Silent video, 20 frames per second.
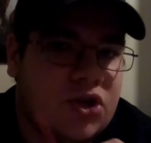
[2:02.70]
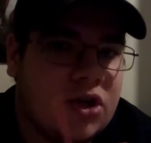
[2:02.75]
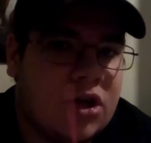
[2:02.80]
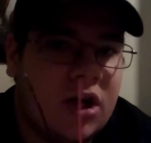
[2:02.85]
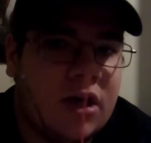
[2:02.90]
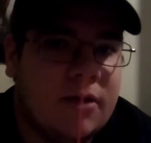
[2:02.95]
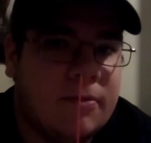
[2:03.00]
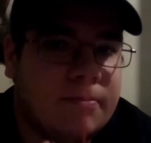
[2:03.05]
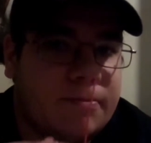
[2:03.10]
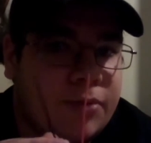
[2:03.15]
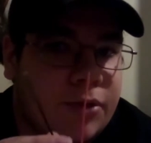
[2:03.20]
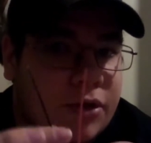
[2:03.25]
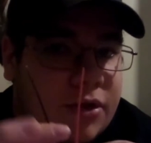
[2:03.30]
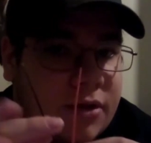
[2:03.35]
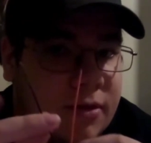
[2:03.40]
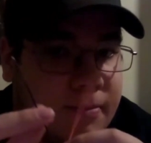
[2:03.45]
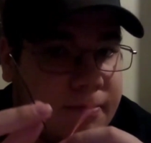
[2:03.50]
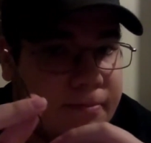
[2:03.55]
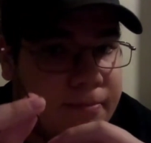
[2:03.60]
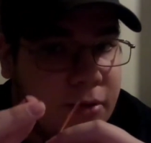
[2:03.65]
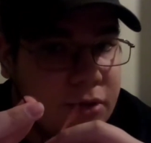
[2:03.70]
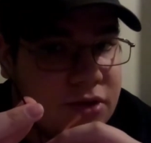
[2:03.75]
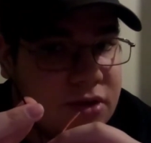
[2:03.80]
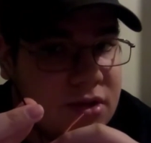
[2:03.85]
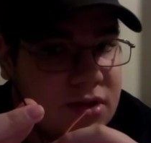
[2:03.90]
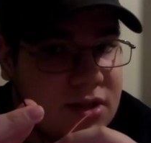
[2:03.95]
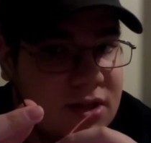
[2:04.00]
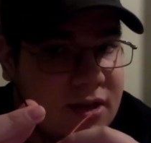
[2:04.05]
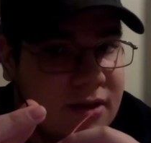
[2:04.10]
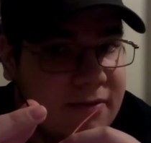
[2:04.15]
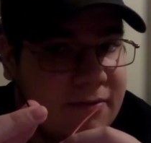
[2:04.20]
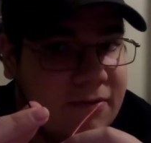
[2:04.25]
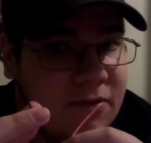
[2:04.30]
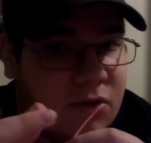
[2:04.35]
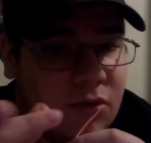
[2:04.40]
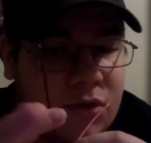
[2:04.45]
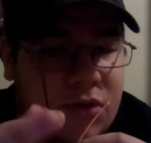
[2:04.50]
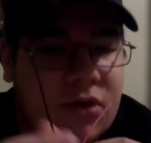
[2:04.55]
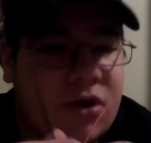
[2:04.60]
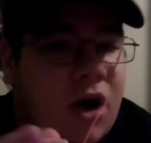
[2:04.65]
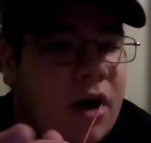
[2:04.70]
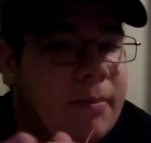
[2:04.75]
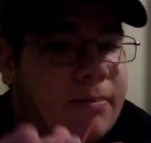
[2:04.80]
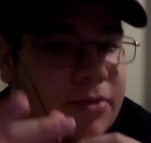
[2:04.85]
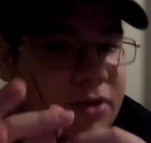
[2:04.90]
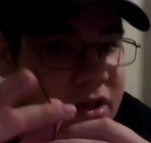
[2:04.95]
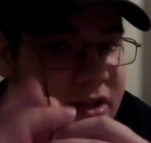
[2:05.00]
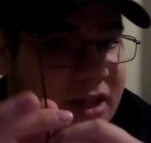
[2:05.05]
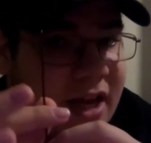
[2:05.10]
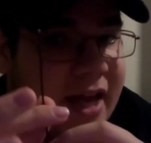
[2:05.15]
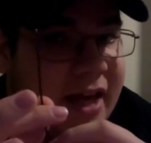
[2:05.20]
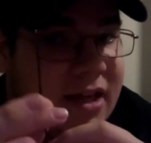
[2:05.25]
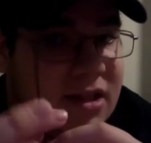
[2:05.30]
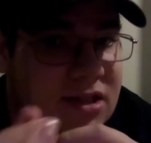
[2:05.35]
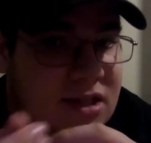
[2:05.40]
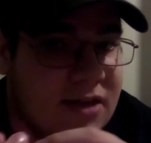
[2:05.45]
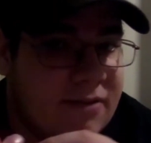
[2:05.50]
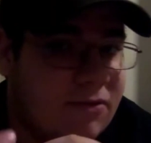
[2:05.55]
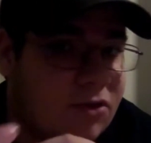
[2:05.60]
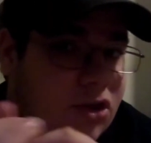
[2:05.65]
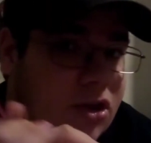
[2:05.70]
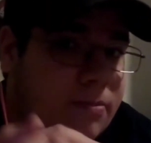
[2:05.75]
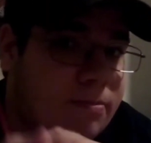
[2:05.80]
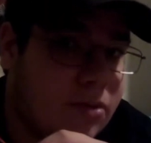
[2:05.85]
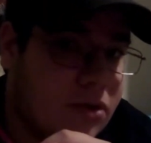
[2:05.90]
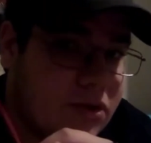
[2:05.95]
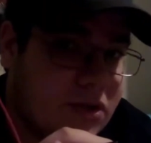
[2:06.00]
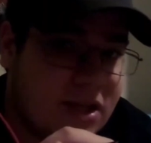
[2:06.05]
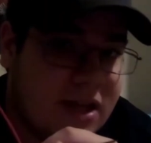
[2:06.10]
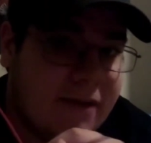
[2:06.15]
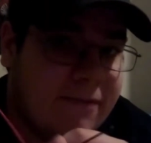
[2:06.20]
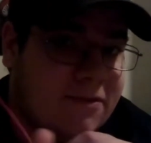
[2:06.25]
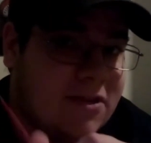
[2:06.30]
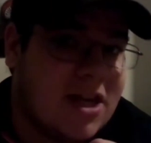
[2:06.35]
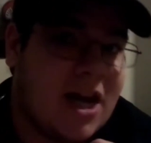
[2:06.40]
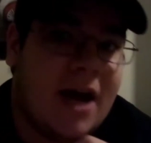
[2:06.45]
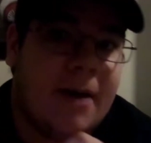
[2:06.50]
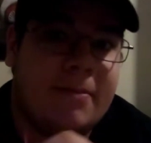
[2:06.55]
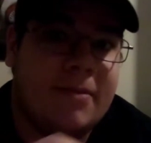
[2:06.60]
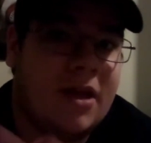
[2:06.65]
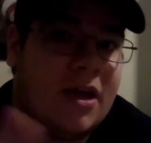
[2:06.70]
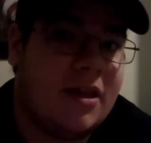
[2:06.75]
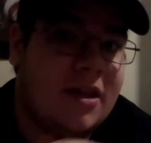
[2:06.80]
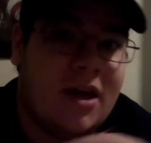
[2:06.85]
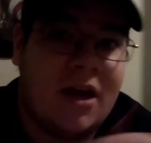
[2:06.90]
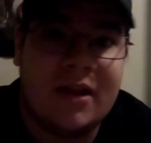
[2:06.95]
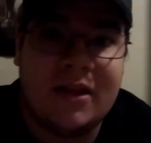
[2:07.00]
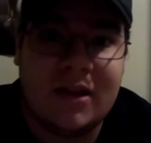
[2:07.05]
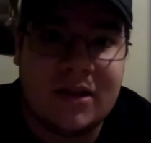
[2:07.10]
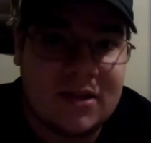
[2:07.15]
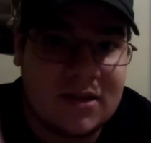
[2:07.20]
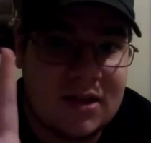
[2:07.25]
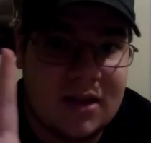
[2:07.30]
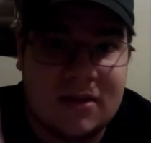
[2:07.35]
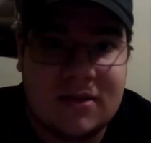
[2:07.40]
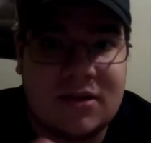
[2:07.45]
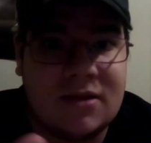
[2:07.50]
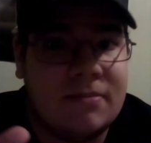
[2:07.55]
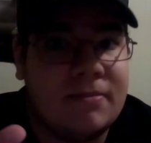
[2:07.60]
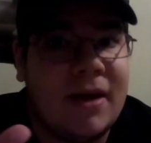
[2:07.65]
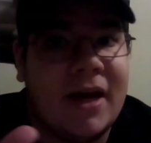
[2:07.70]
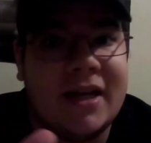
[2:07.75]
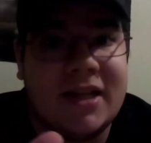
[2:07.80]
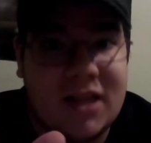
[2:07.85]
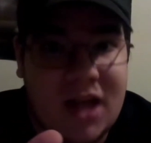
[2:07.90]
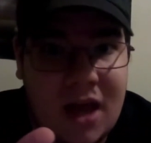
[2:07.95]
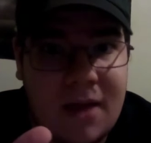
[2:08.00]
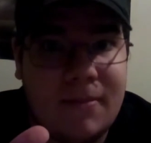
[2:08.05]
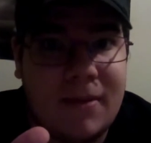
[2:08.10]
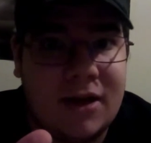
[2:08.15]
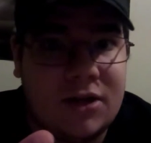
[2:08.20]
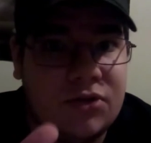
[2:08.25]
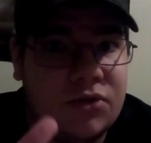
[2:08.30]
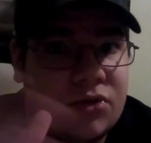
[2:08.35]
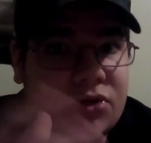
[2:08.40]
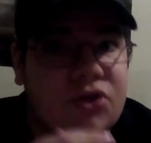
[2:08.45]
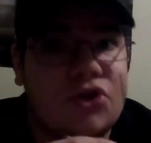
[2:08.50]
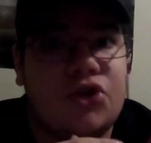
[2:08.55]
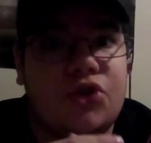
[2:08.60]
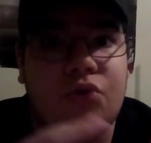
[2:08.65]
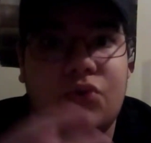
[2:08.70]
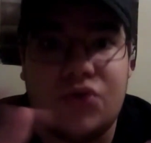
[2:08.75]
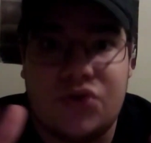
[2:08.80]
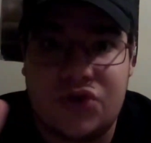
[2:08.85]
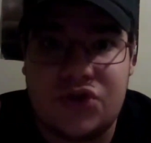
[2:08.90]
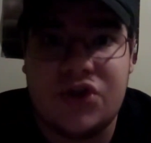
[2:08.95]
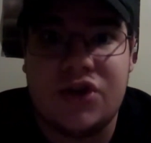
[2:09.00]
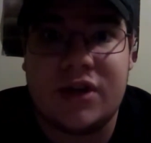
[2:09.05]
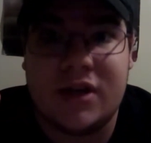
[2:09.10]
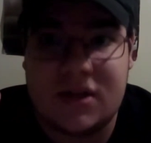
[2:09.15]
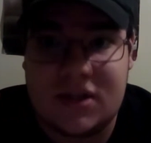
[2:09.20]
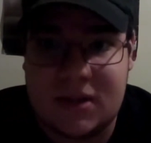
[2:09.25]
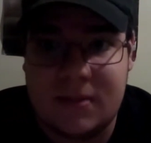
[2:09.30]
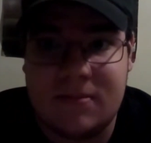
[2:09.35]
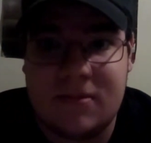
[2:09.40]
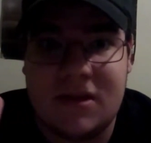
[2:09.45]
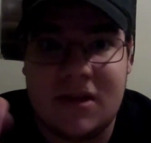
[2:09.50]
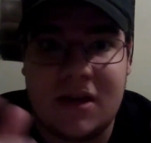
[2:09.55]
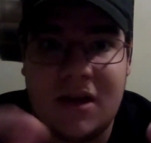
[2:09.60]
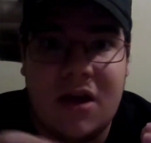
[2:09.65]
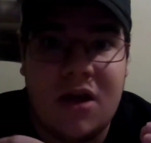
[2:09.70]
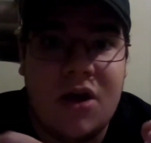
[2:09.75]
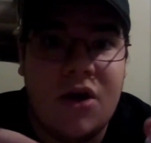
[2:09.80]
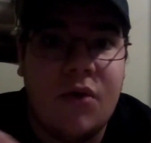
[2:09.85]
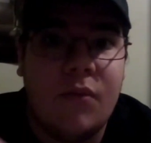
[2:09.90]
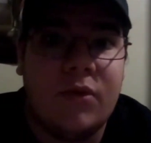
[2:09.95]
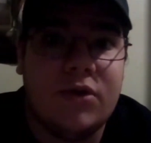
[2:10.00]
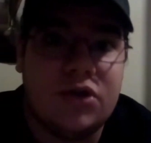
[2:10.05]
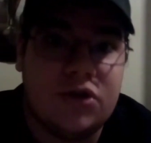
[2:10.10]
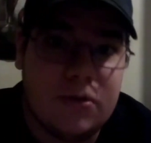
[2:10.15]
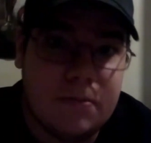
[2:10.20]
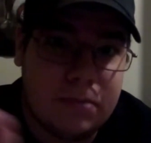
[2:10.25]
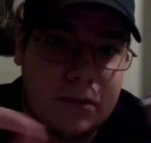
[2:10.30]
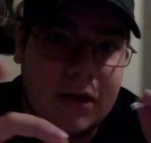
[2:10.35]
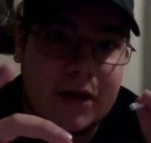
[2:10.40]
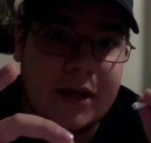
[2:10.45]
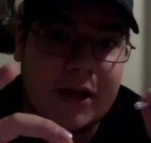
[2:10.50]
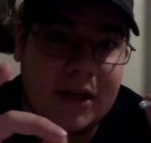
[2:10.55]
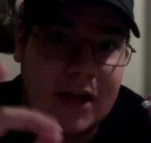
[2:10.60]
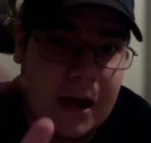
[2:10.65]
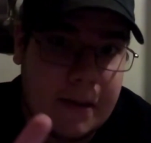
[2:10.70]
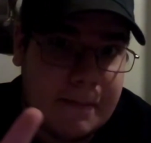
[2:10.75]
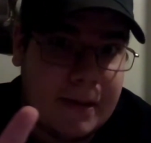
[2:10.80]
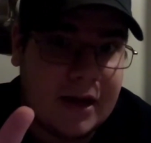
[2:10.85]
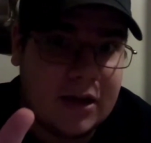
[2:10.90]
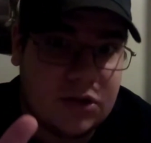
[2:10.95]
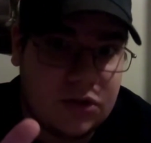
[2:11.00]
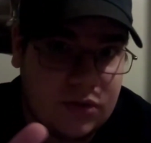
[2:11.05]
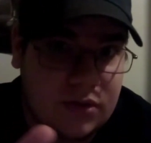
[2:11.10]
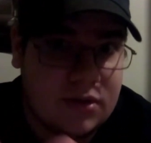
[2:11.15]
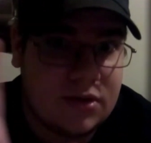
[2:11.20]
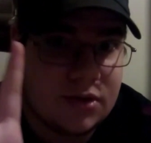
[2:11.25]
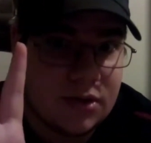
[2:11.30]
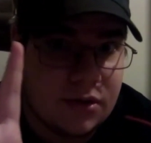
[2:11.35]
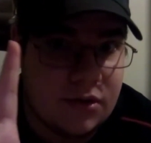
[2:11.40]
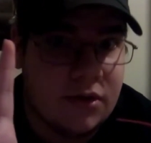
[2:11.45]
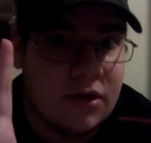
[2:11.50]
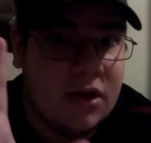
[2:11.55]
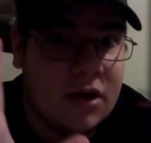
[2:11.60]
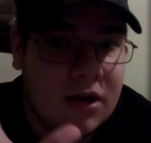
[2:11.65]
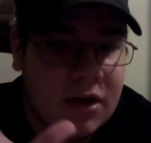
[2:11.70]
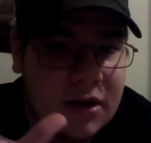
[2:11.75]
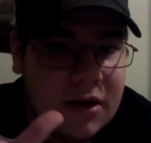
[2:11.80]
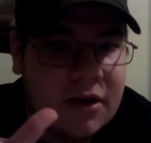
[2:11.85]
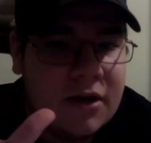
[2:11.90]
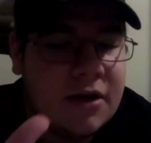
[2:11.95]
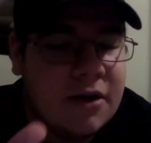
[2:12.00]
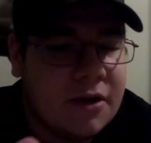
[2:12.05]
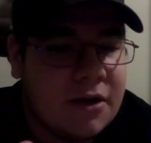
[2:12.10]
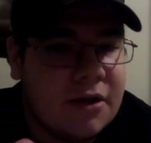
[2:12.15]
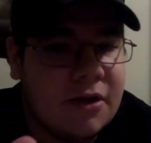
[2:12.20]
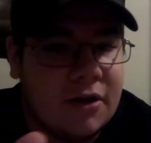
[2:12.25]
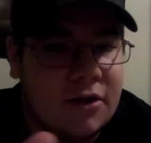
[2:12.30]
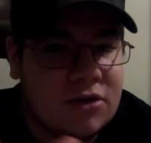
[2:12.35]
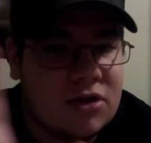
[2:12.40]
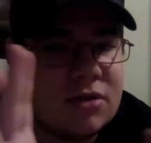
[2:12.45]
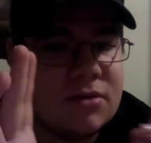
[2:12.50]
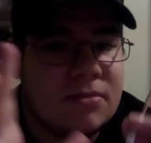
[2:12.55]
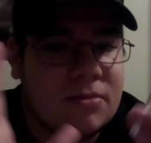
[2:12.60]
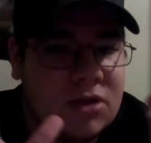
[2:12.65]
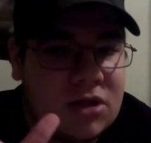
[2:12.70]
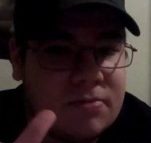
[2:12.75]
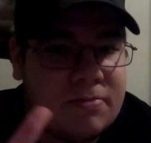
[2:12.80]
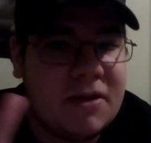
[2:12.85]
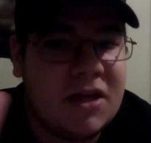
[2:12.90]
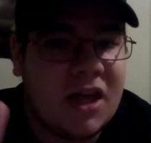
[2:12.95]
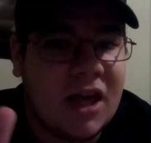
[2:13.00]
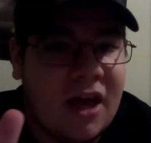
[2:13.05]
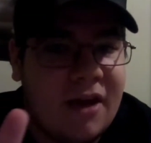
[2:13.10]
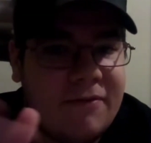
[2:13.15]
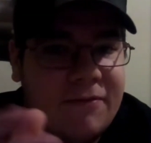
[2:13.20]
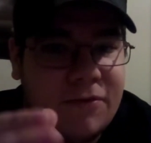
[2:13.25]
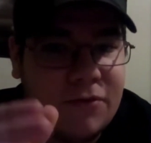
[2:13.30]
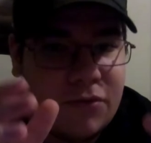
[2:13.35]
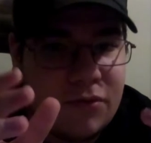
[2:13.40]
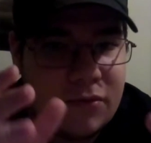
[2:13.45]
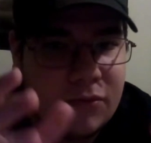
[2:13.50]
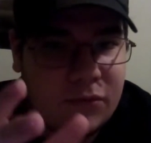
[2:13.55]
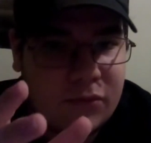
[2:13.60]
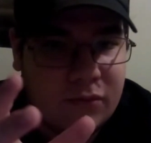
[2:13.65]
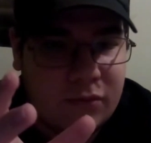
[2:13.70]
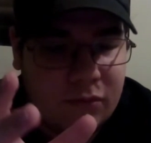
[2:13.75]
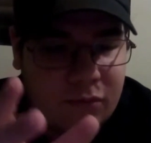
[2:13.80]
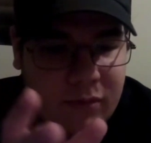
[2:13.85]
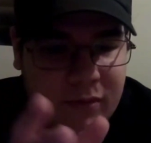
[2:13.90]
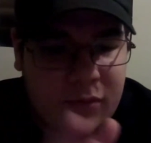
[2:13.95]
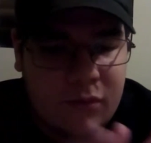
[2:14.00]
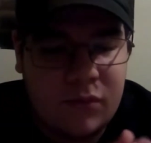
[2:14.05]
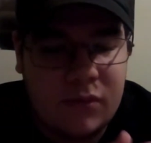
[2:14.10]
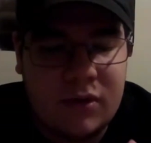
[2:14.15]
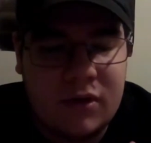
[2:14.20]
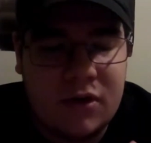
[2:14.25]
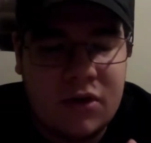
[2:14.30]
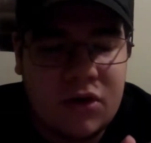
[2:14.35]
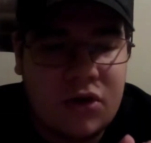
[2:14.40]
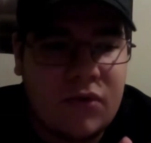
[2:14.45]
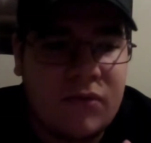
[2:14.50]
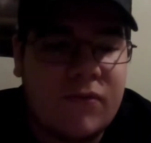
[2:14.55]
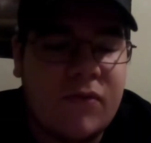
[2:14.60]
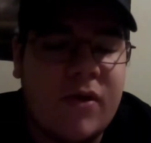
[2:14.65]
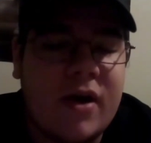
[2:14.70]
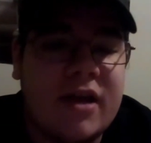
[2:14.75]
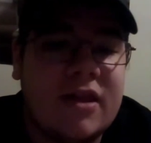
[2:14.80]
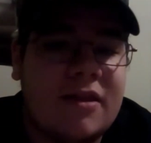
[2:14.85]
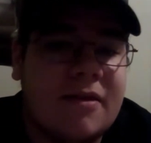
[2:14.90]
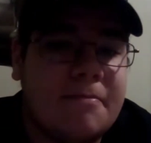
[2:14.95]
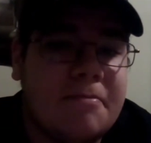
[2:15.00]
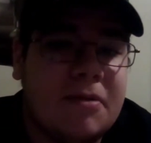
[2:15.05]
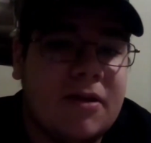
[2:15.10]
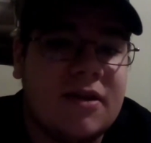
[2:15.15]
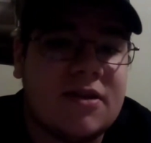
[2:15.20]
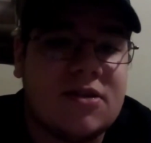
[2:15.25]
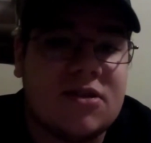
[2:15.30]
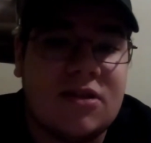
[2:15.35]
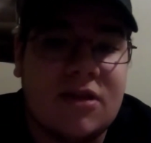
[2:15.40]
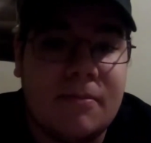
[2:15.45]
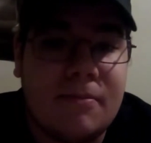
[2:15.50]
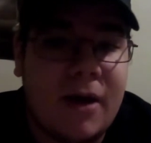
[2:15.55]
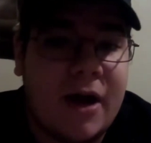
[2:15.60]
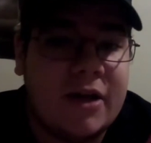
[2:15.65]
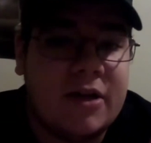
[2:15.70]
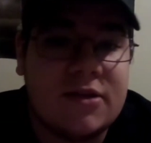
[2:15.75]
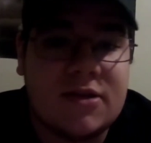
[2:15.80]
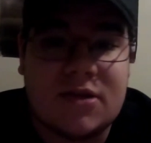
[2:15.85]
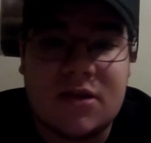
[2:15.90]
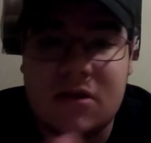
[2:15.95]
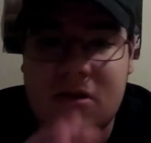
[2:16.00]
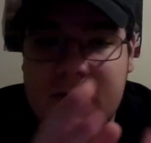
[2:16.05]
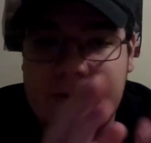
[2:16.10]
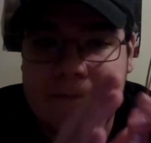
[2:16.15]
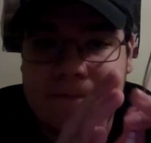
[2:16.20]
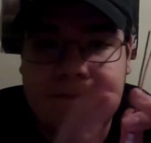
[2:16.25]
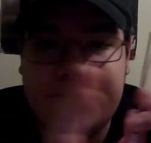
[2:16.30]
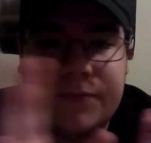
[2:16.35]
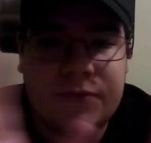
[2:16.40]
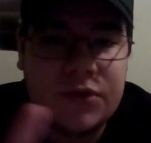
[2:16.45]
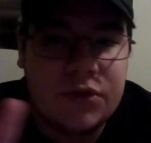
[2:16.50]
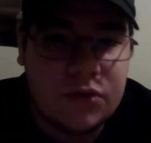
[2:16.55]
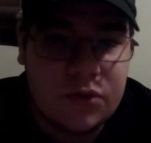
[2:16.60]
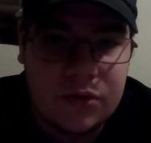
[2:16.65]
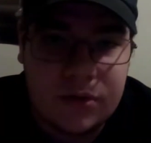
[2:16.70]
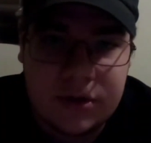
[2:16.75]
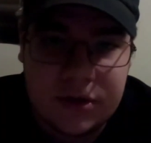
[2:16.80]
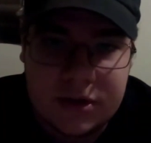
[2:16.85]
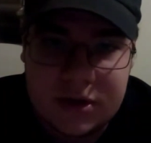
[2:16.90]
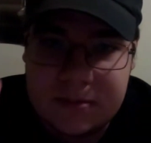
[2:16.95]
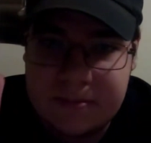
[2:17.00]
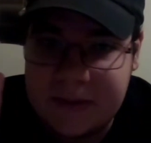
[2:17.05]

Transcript: You can't put the positive or you can't put the negative on the positive tab. That's a bad day, man. You're gonna short circuit something once you plug in that battery. So, you know, just be careful. Look for where the plus and the minus are. You're all good.